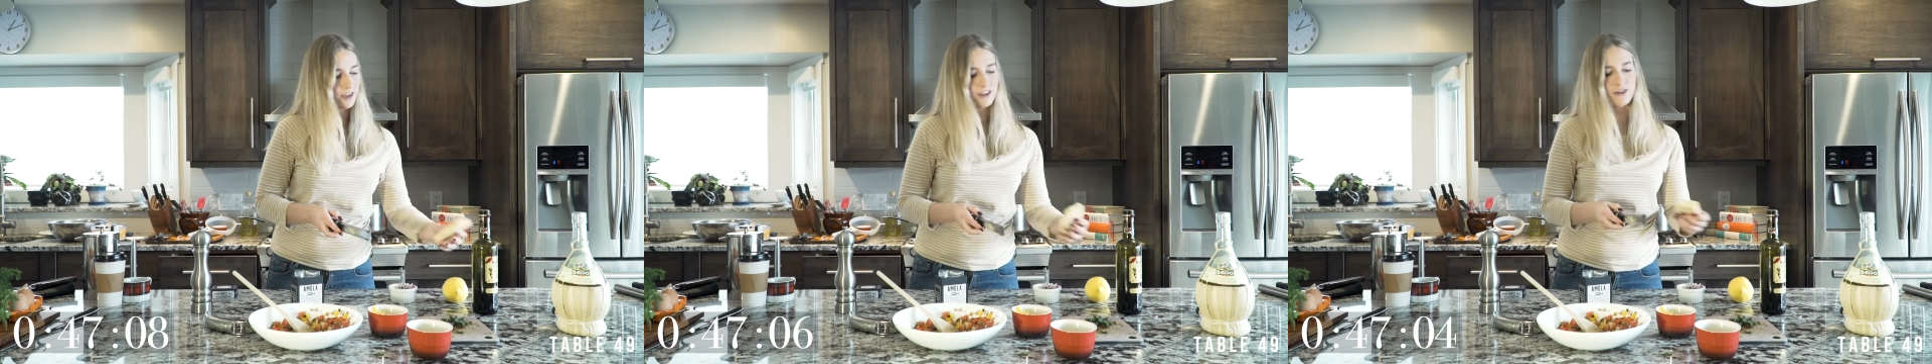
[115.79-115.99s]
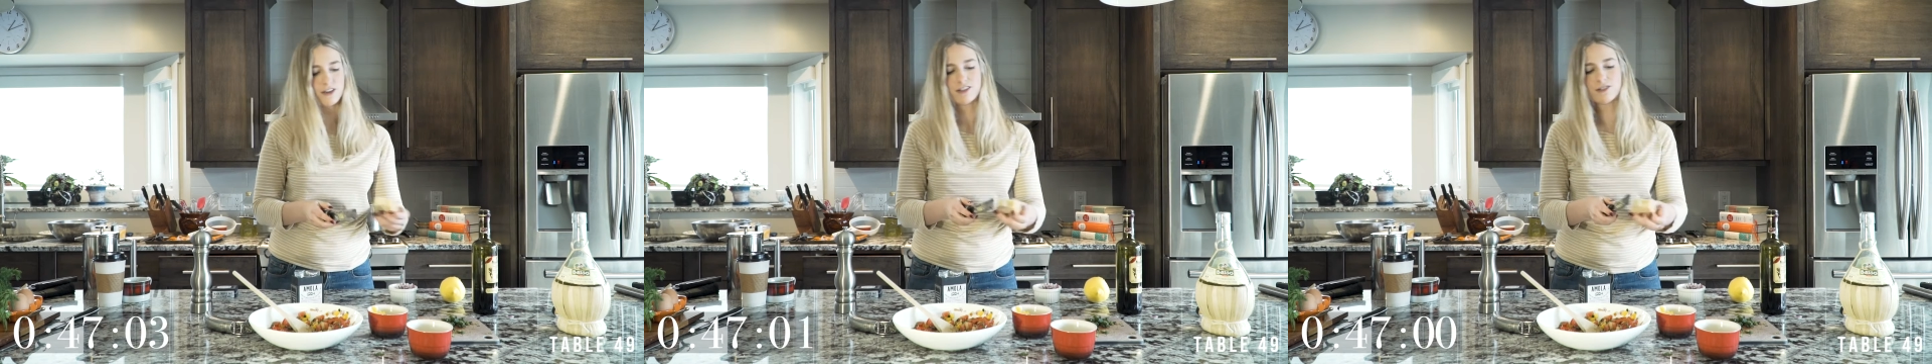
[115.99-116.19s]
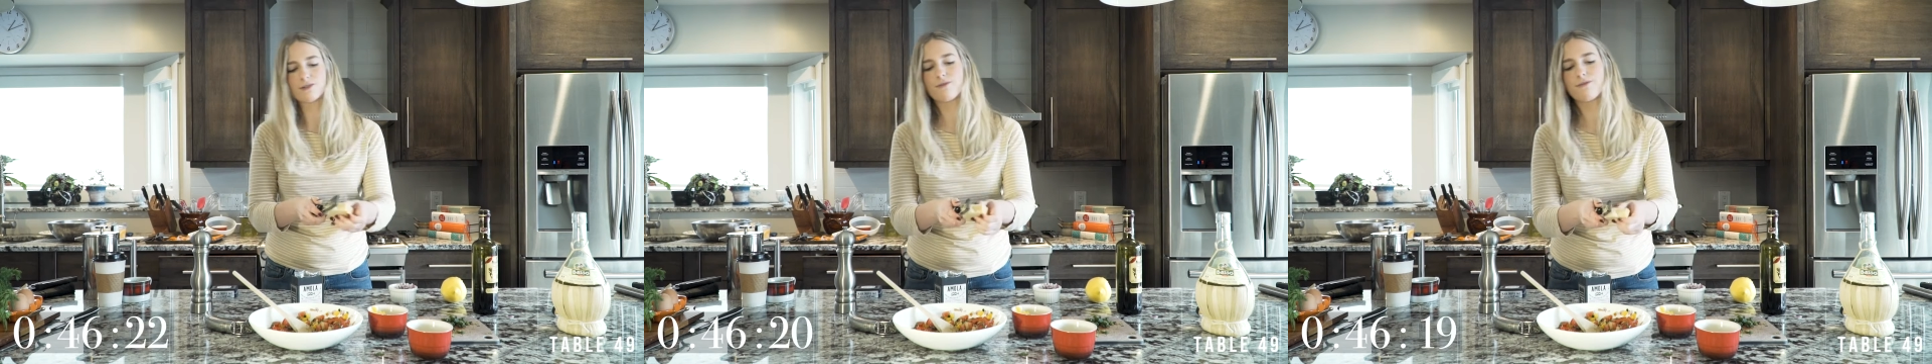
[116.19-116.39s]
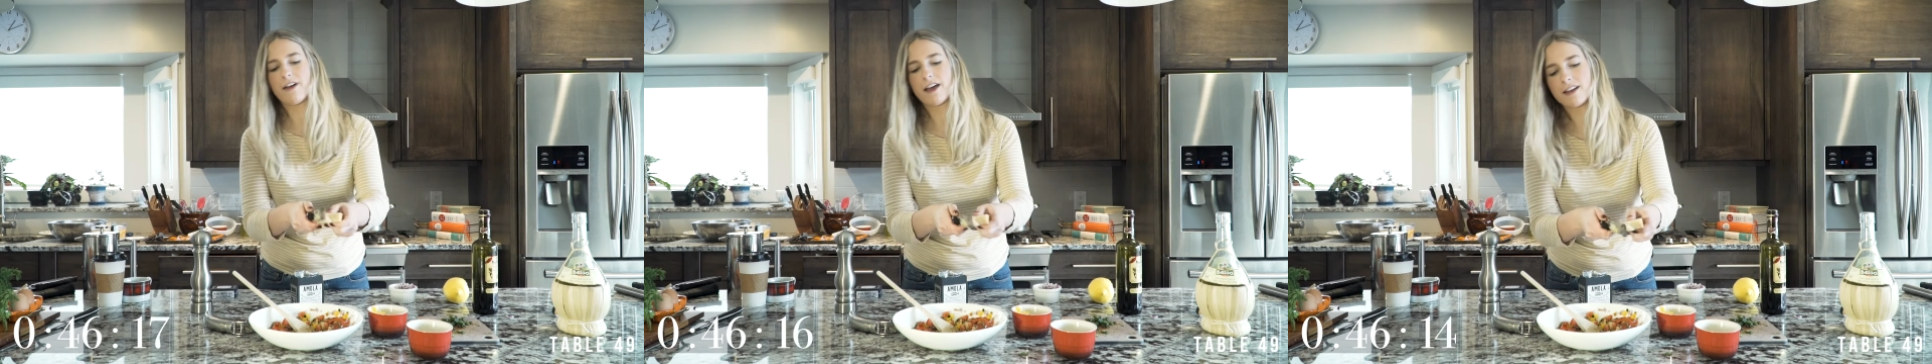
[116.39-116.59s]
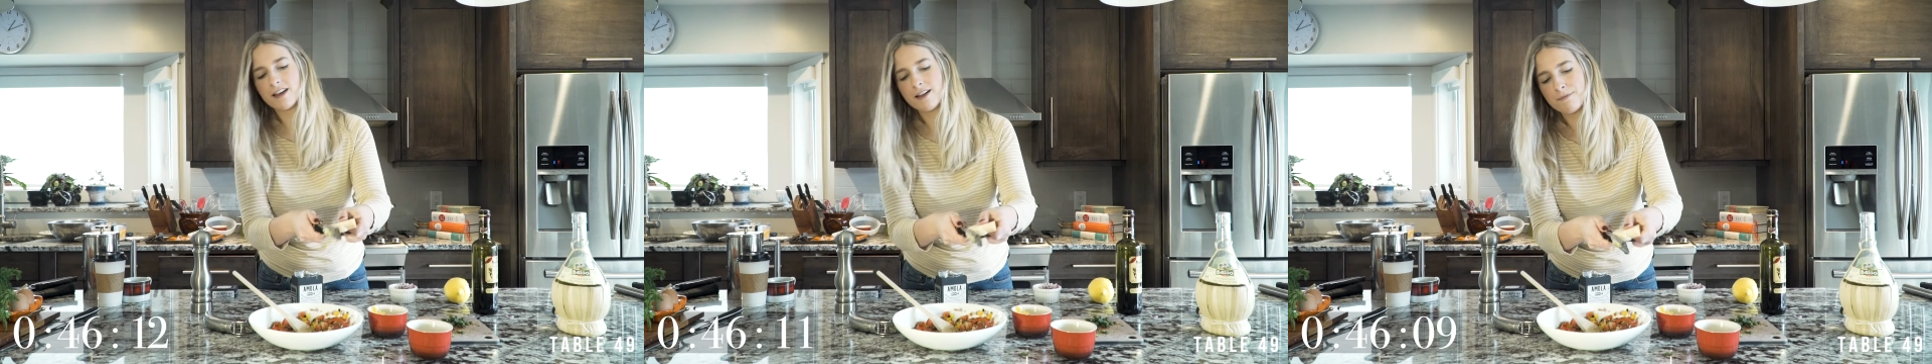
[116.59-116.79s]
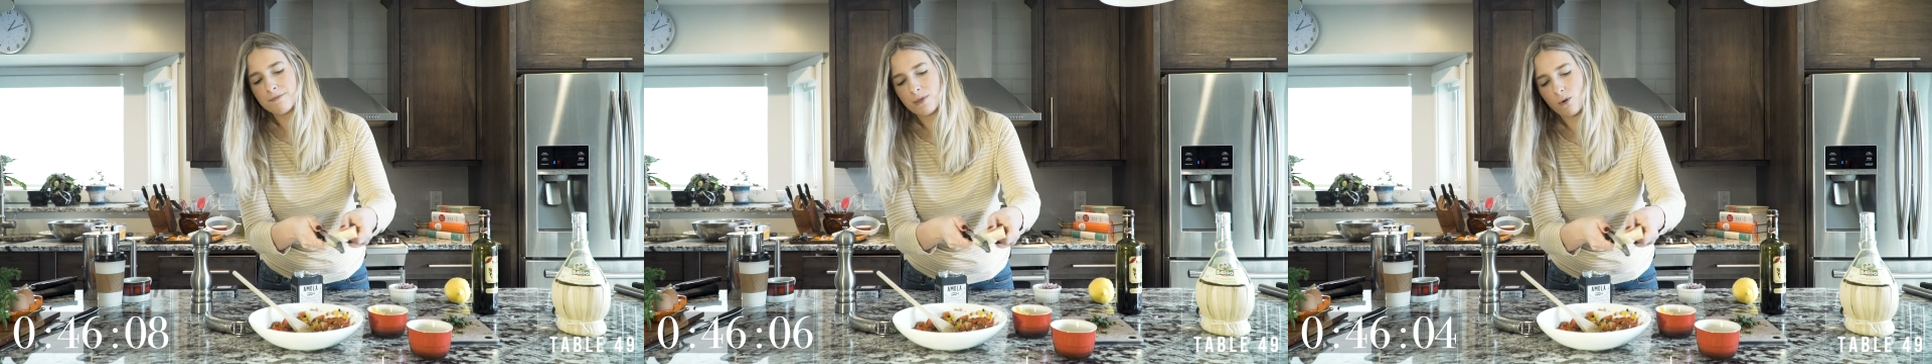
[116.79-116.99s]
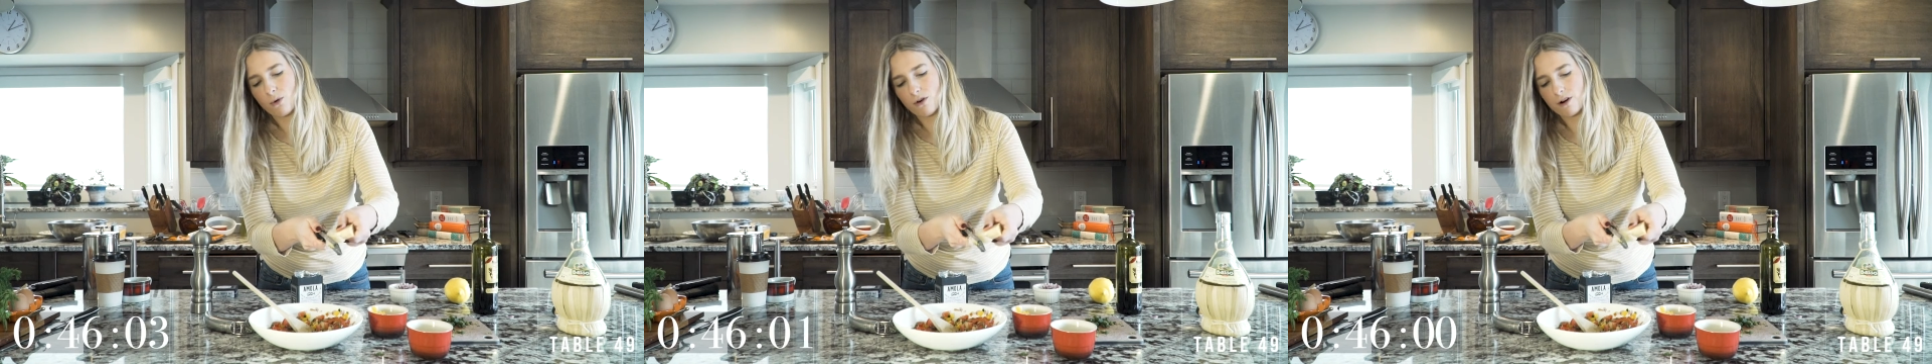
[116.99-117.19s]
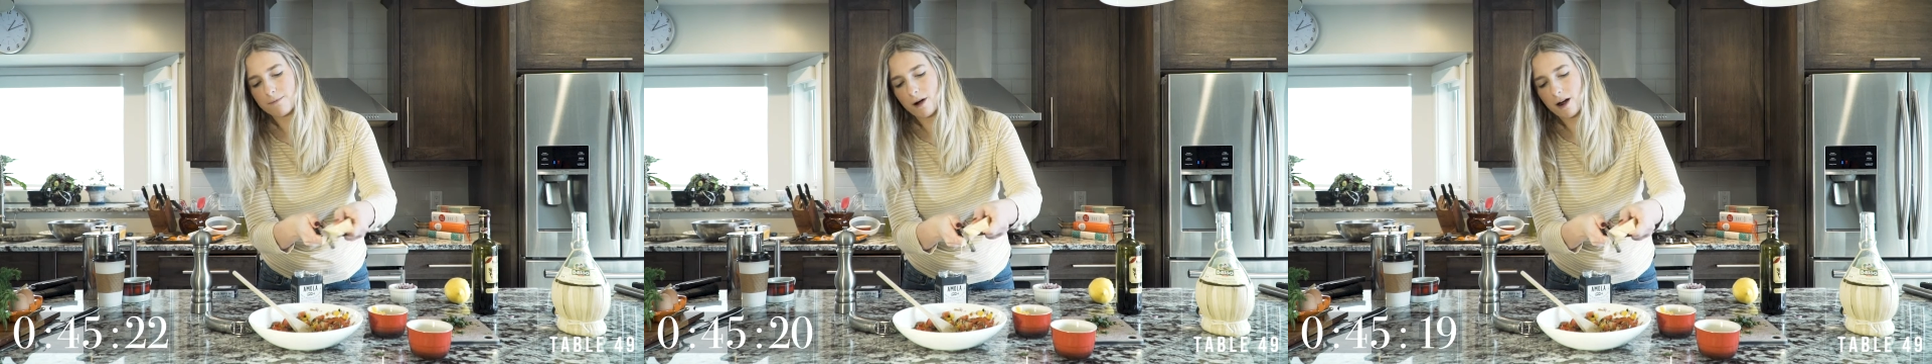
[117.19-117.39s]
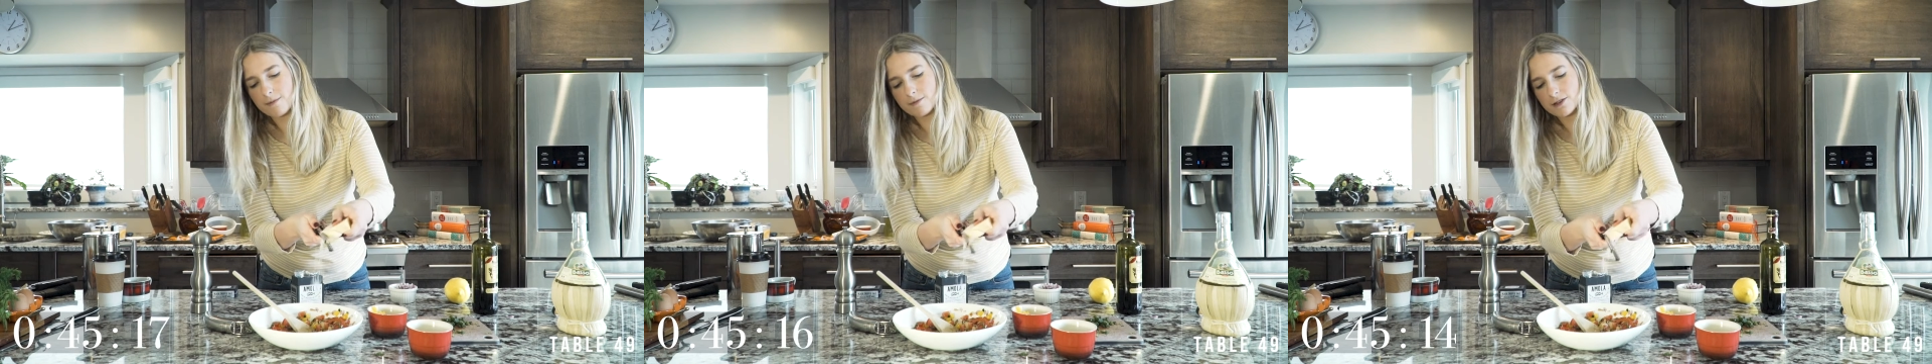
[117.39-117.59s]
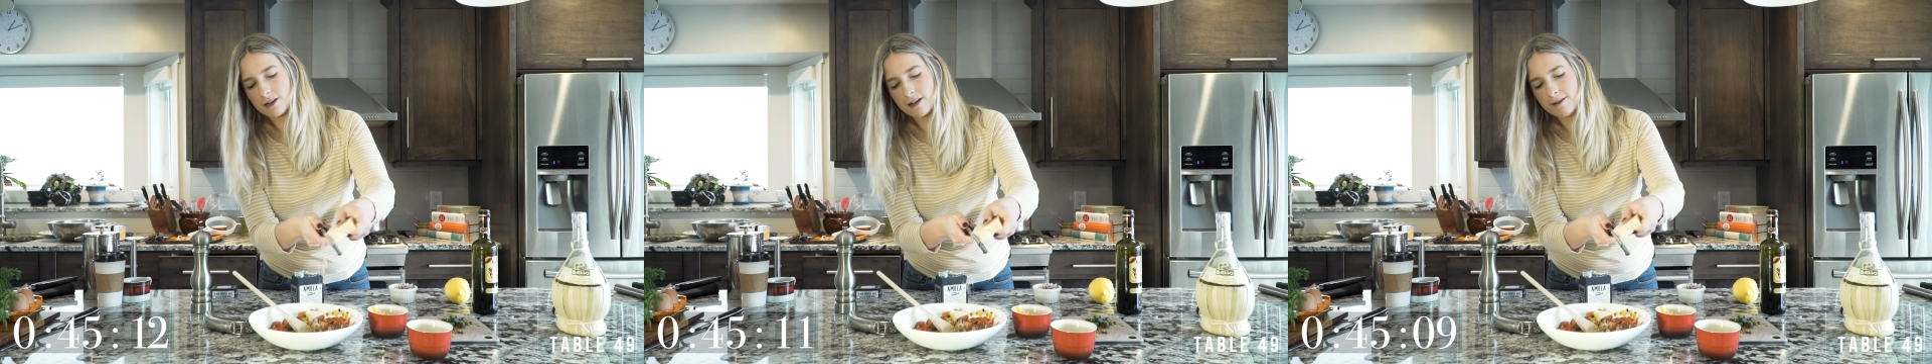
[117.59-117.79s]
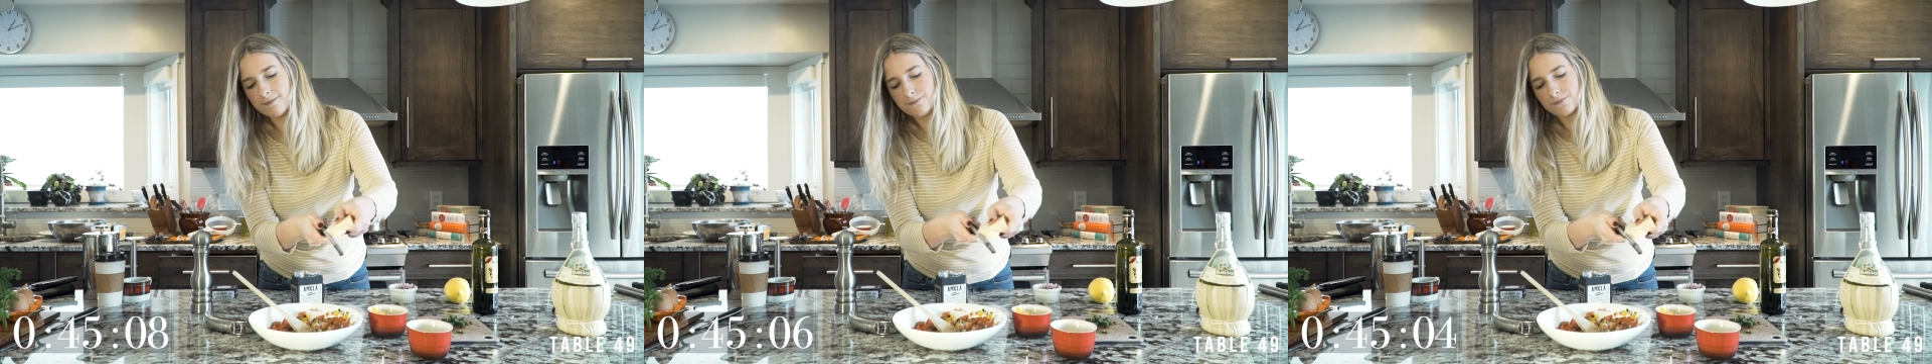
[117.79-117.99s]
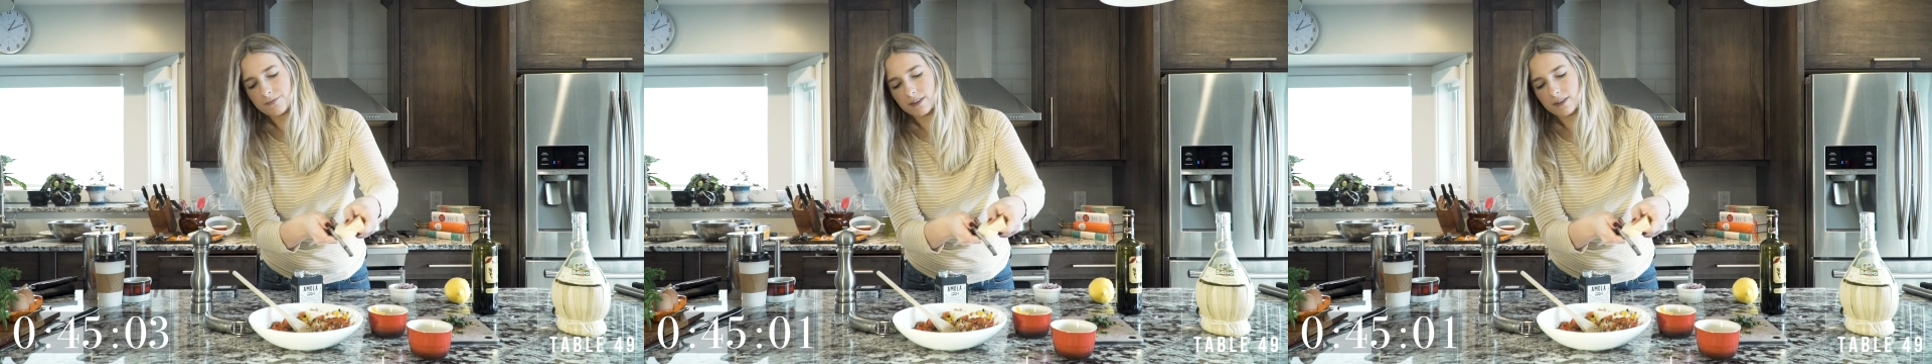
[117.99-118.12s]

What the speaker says: You can do a feta or a Parmesan.